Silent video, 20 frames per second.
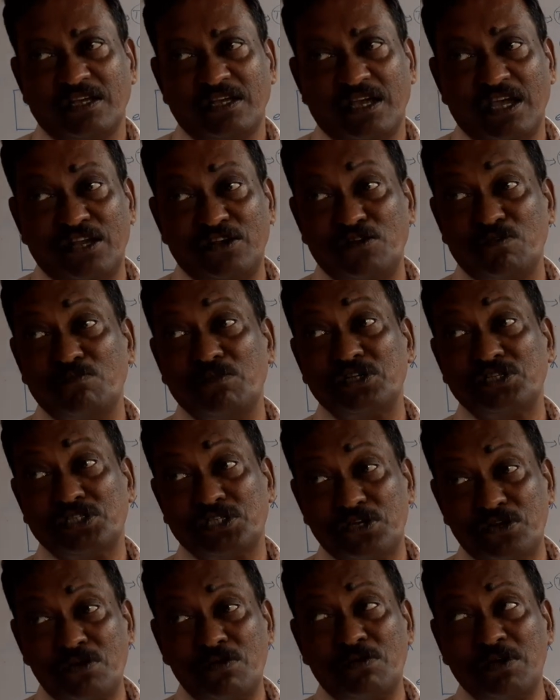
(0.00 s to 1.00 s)
And you
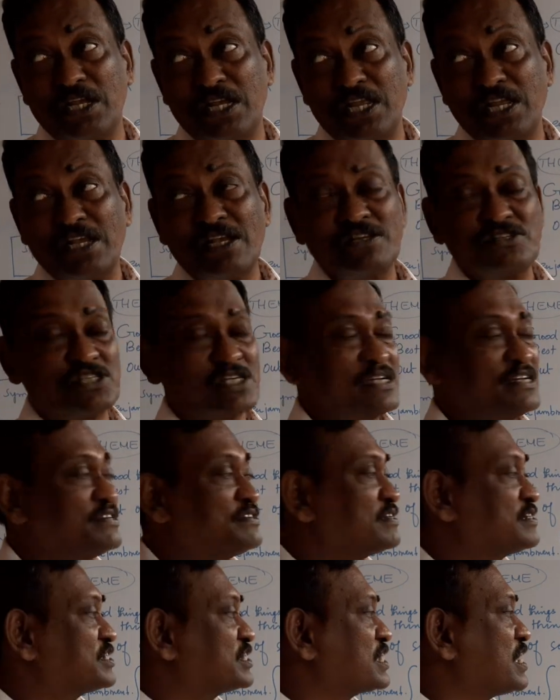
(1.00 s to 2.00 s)
must know, in English
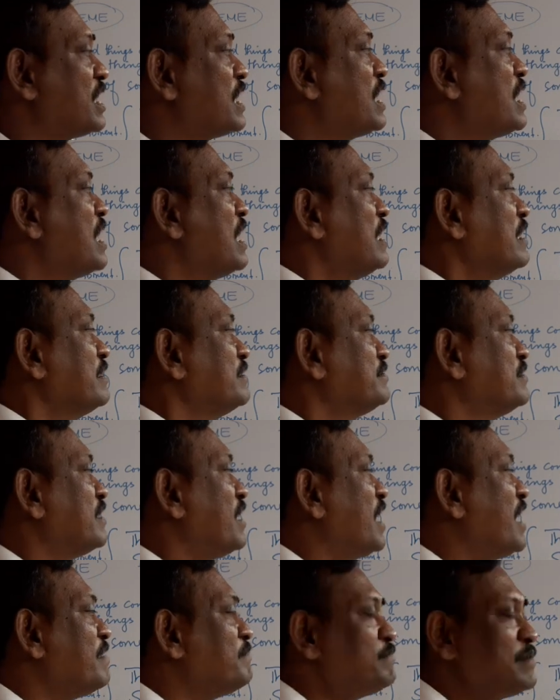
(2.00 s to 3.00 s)
literature, the
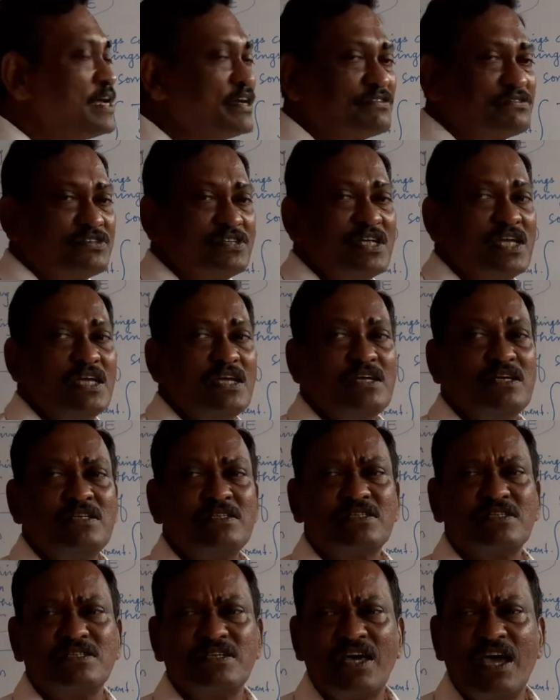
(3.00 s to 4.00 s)
hemlock tree
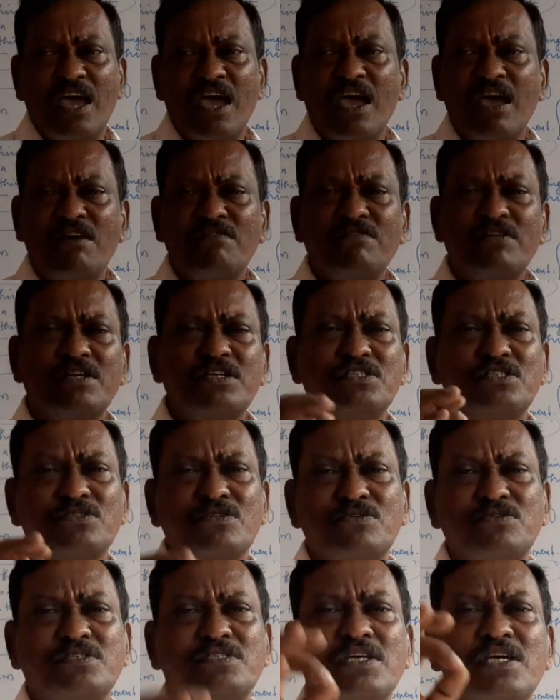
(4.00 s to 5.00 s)
is never
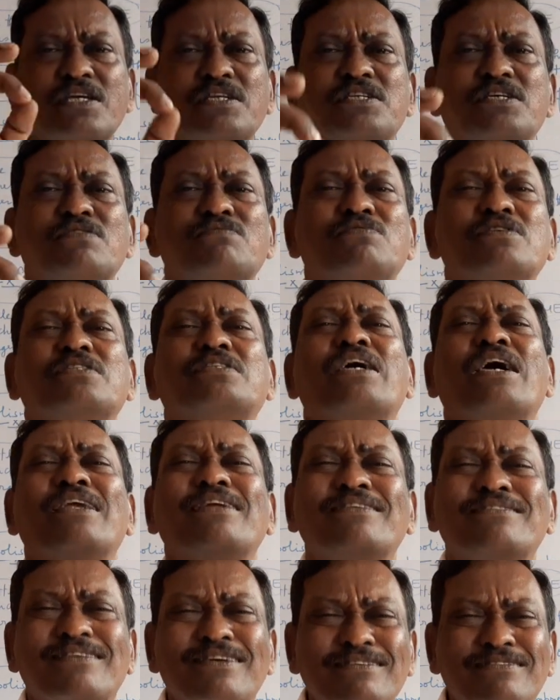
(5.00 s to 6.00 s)
associated with
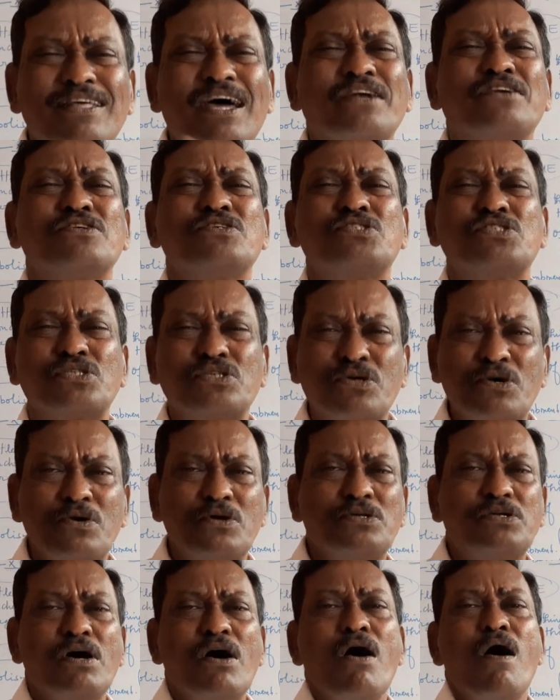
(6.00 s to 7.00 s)
anything that is
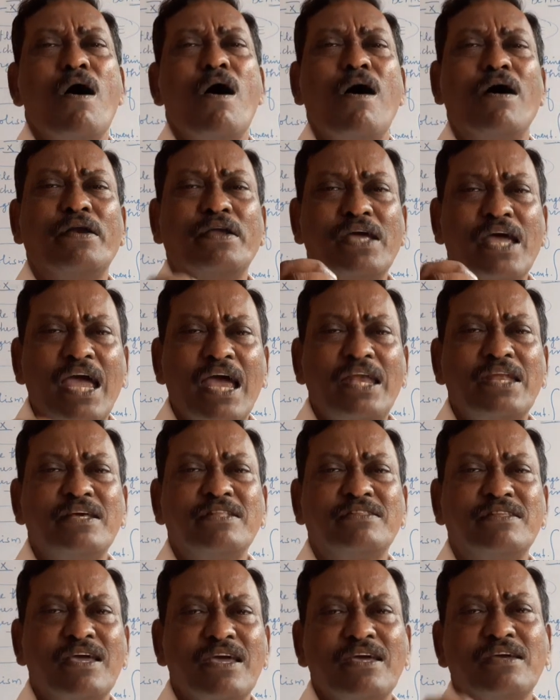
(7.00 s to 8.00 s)
good or
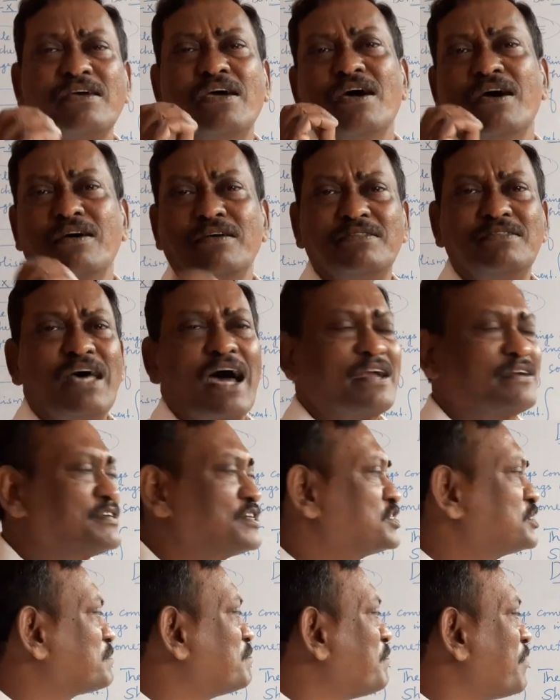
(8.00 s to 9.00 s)
anything that
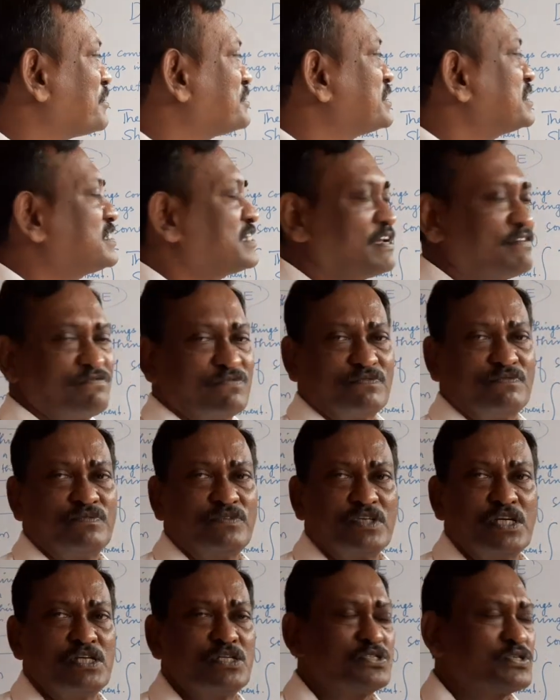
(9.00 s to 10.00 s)
is positive.
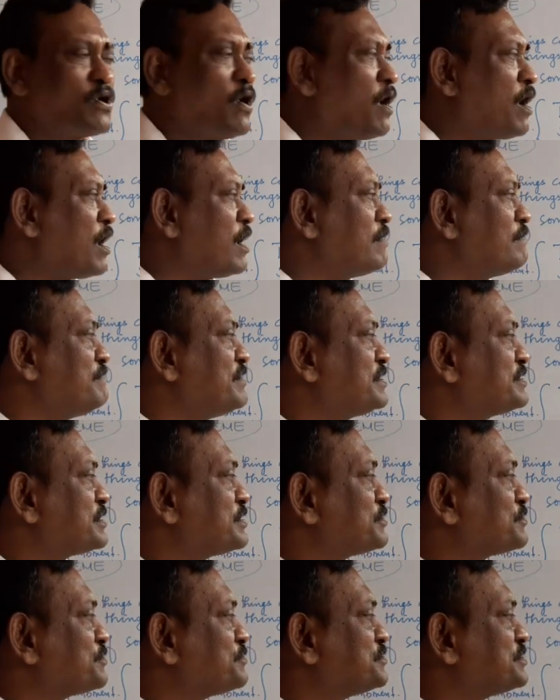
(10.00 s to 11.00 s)
It is always
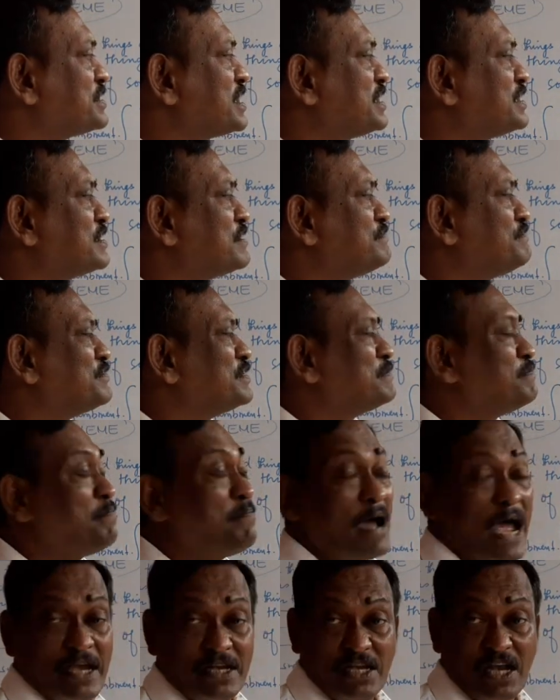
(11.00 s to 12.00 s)
associated
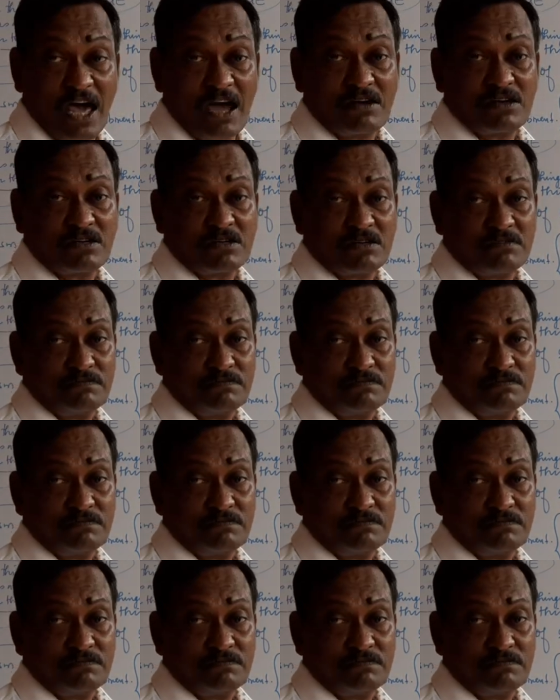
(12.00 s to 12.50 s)
with bad luck.